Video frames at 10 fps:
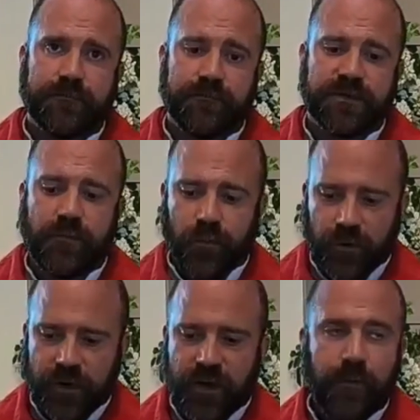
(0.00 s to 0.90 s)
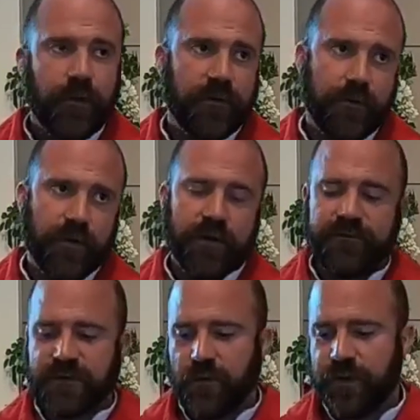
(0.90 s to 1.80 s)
So more to come on the book of Tobit.